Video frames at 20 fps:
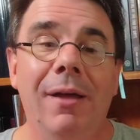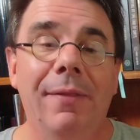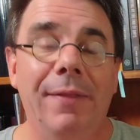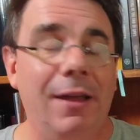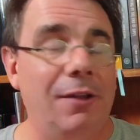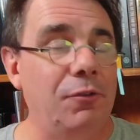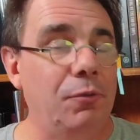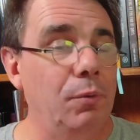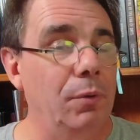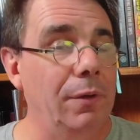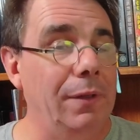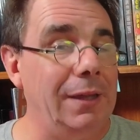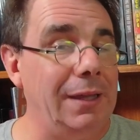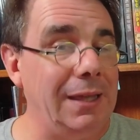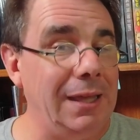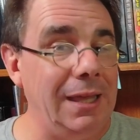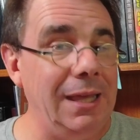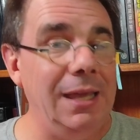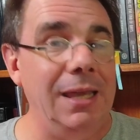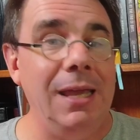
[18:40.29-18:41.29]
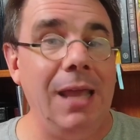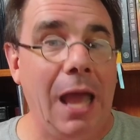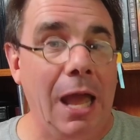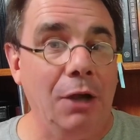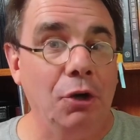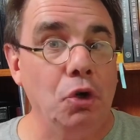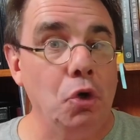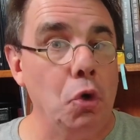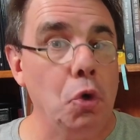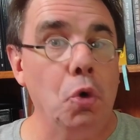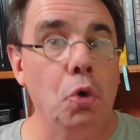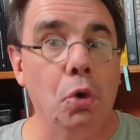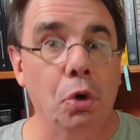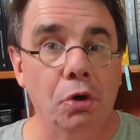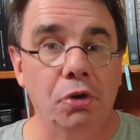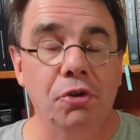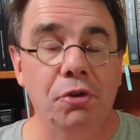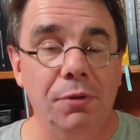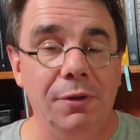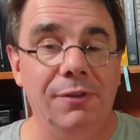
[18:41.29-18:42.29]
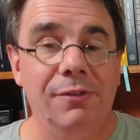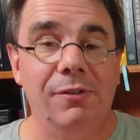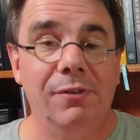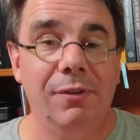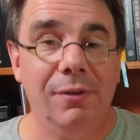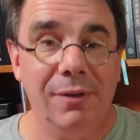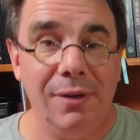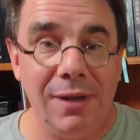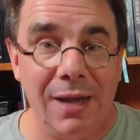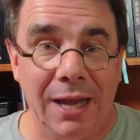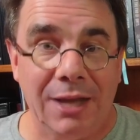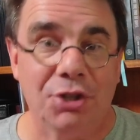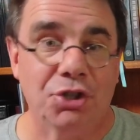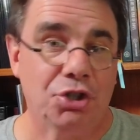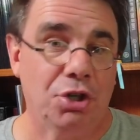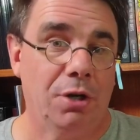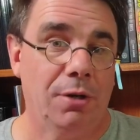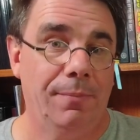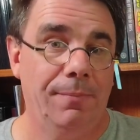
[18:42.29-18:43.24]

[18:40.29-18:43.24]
That's really key and core to its nature.